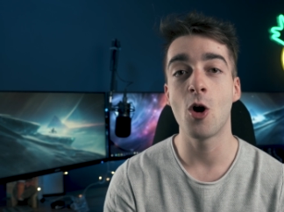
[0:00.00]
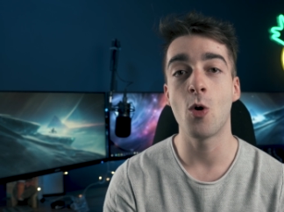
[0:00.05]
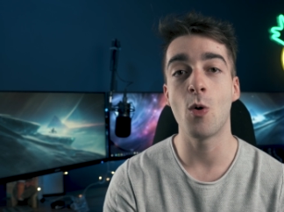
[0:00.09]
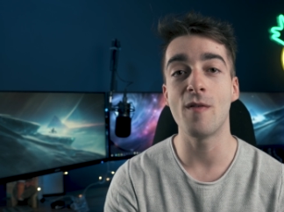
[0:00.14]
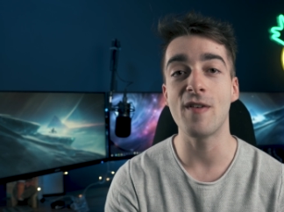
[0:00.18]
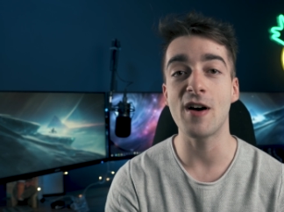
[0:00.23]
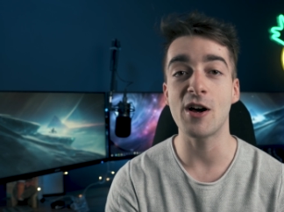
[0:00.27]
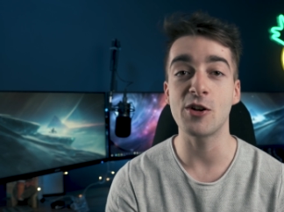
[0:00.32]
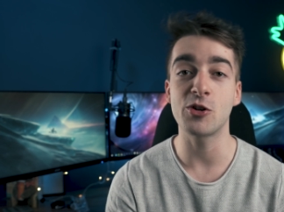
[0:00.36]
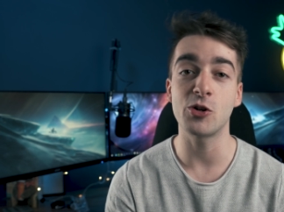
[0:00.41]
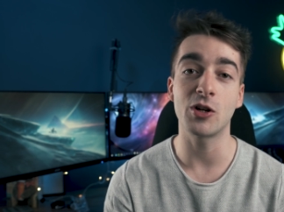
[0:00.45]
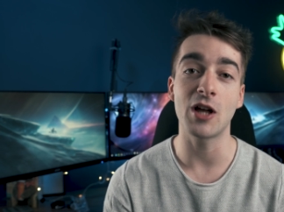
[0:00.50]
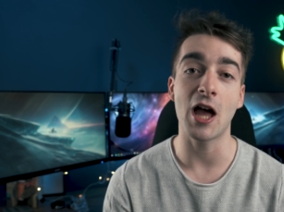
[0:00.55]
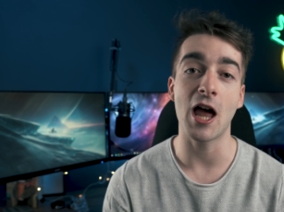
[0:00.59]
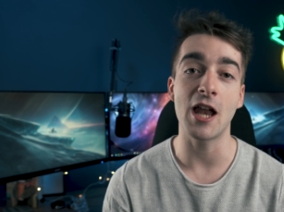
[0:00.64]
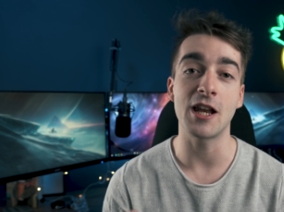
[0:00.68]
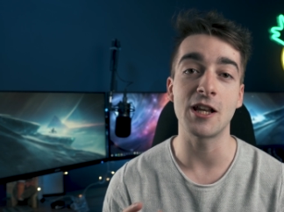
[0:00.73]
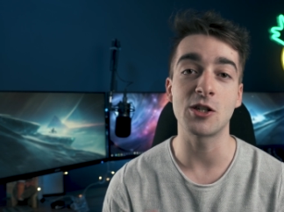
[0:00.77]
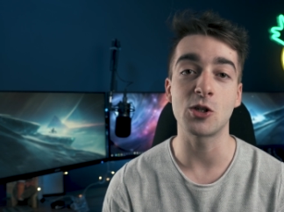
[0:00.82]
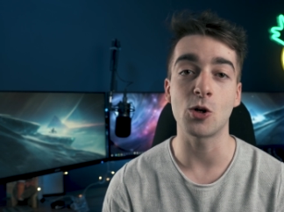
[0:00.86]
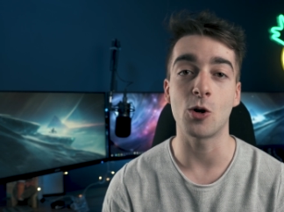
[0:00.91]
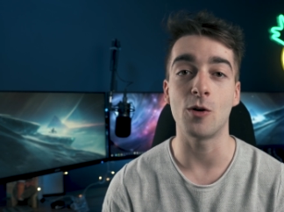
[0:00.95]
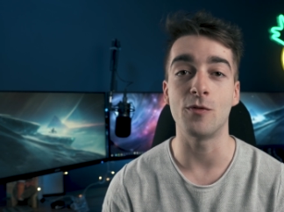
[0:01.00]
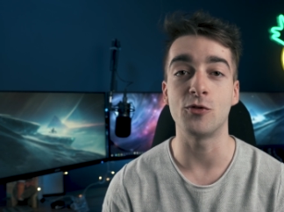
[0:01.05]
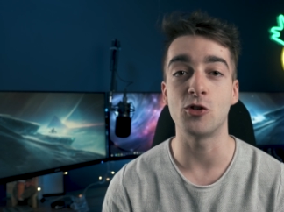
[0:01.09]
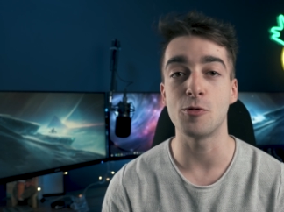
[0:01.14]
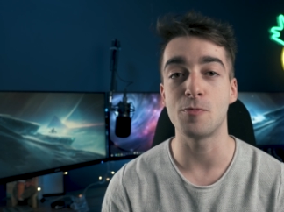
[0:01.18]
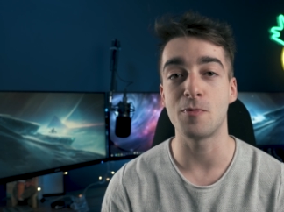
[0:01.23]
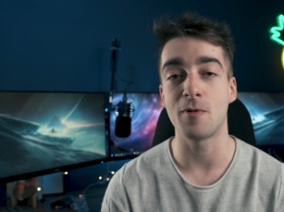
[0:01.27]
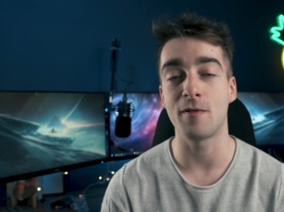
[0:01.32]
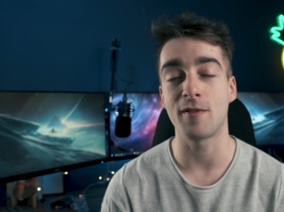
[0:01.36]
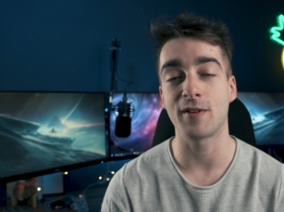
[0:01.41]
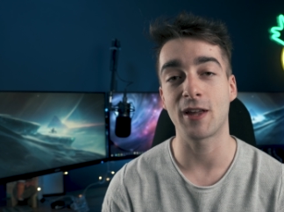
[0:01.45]
without doing any sort of
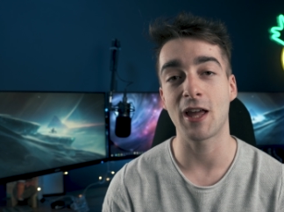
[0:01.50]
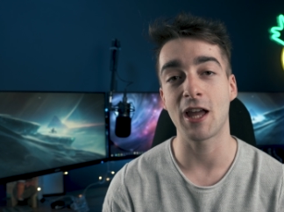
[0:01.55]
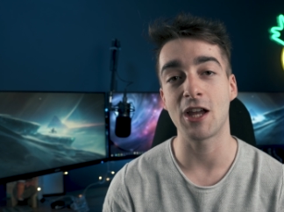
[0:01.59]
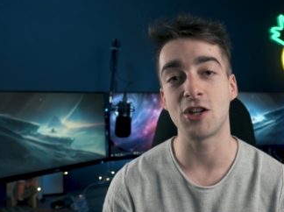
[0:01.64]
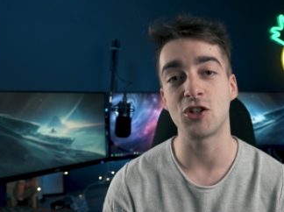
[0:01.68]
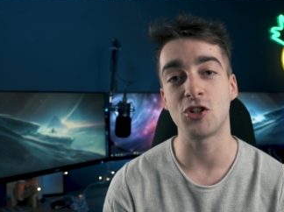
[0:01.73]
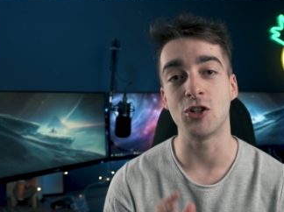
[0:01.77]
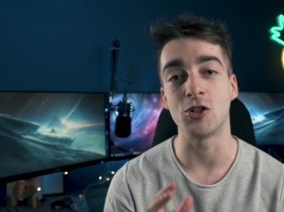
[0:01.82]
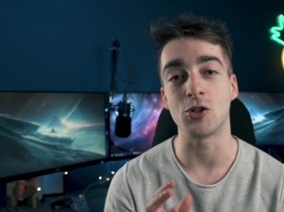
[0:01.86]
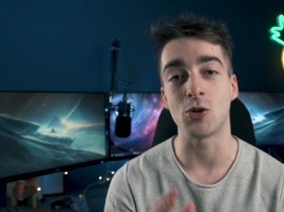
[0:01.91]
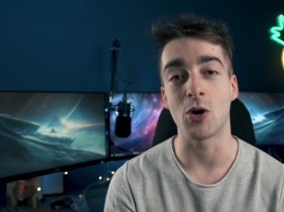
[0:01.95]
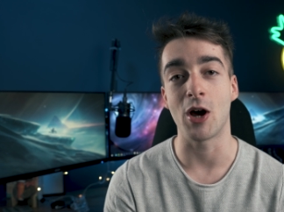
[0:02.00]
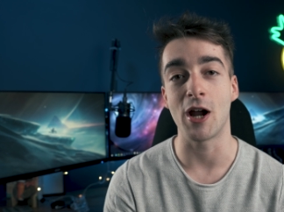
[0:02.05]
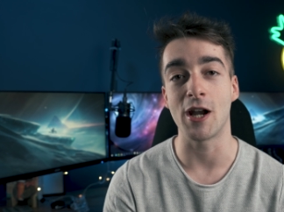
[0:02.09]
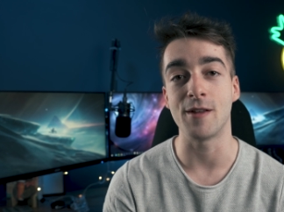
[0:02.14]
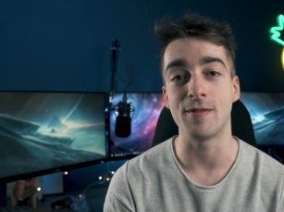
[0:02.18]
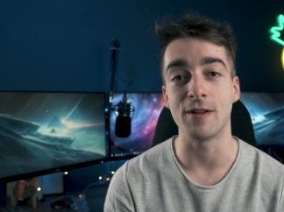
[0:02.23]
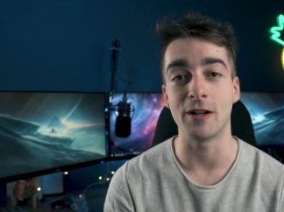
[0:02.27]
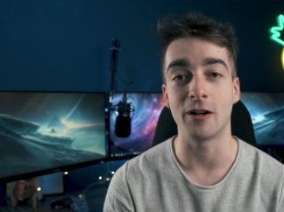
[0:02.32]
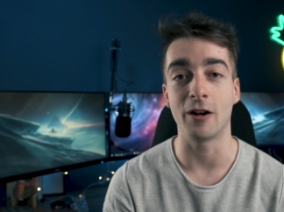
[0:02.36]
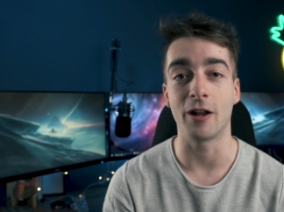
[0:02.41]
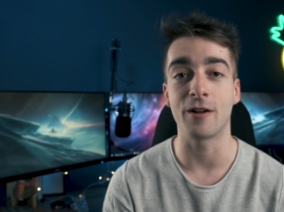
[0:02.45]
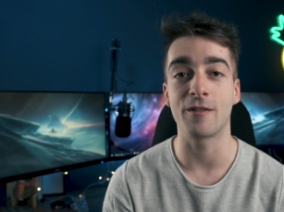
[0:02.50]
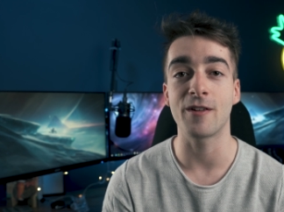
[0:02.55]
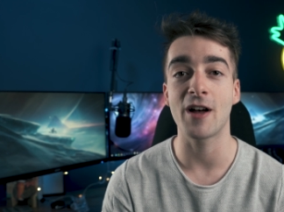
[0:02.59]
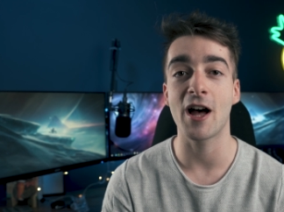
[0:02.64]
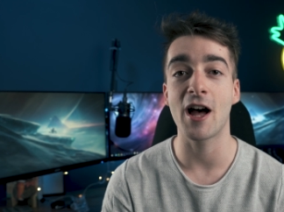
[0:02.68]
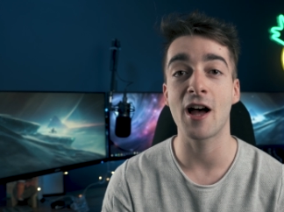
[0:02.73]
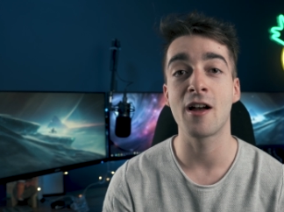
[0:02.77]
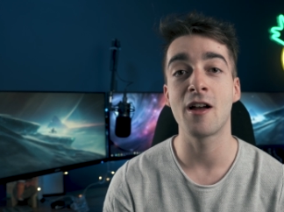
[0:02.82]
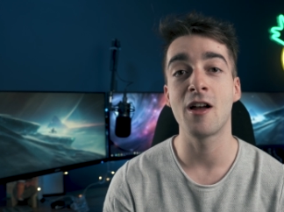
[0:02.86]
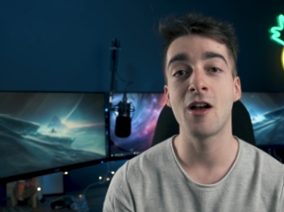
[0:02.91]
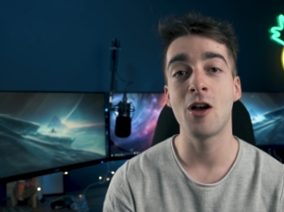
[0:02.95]
duplications or anything like
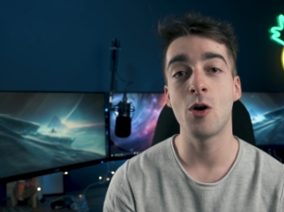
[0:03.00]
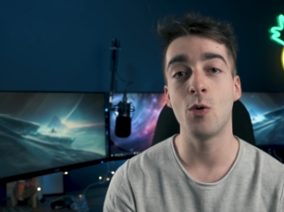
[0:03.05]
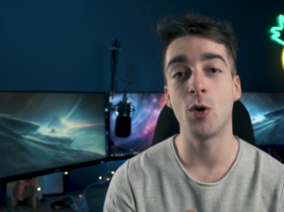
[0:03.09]
that.